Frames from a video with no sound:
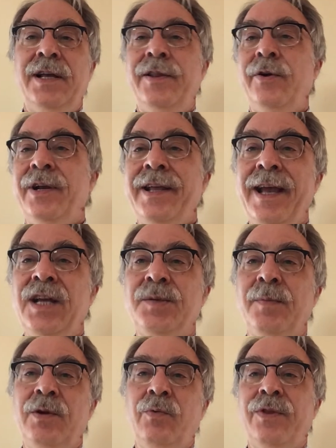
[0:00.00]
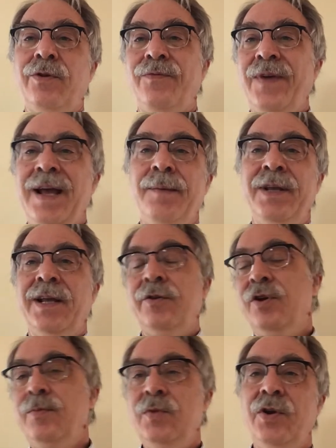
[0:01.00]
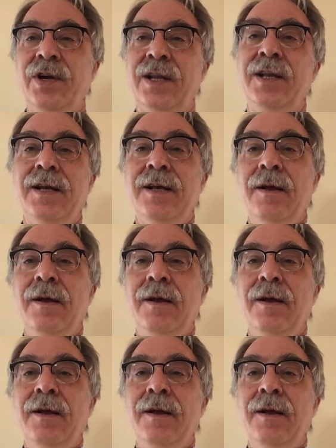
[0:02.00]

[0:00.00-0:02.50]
in their engagement with their family and their community.